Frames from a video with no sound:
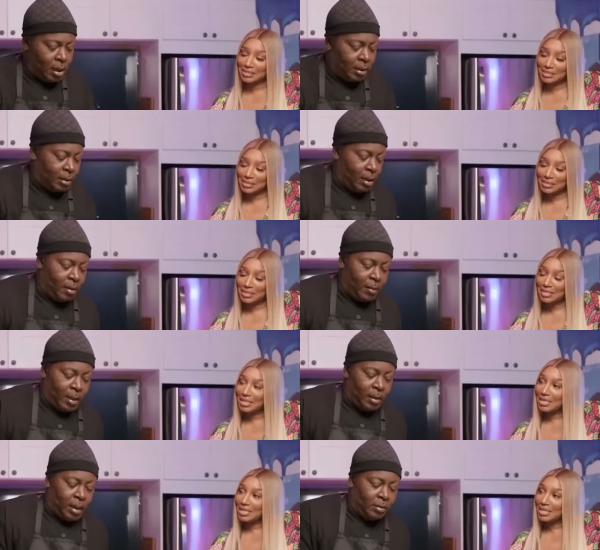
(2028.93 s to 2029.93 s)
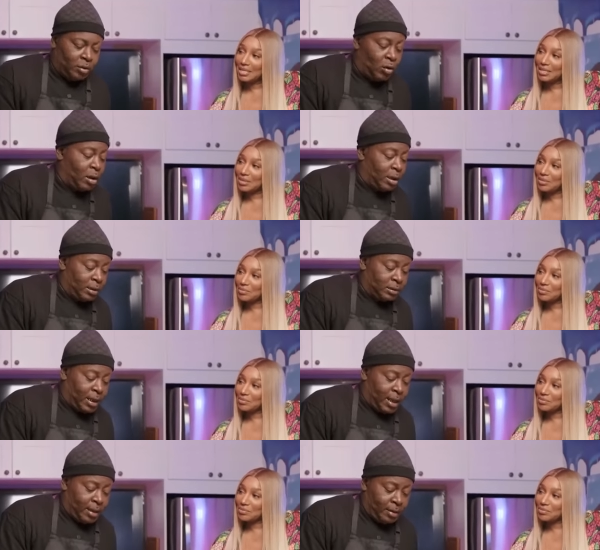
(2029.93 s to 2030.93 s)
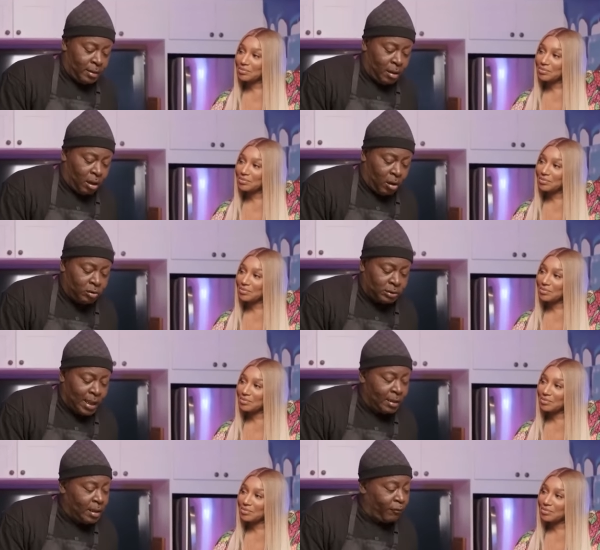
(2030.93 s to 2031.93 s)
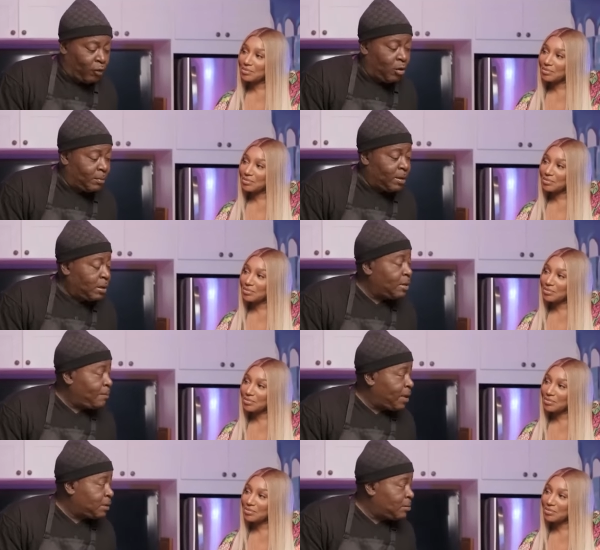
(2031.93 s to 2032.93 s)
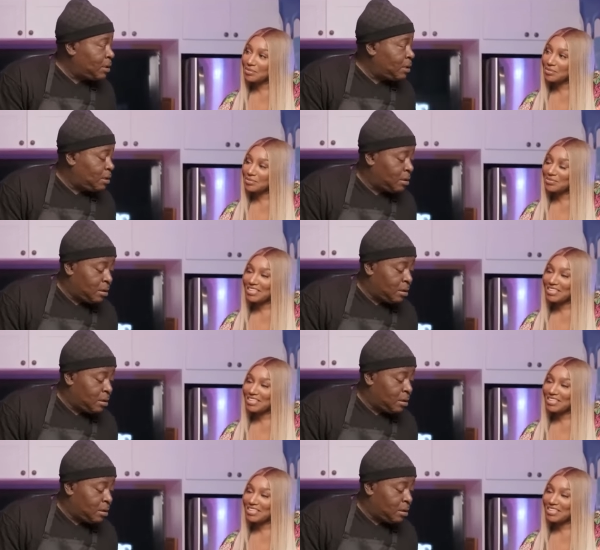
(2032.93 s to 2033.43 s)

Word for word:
Speaker 1: Yeah, and, and, and, and so uh, is that a cosign that Florida men are the best men?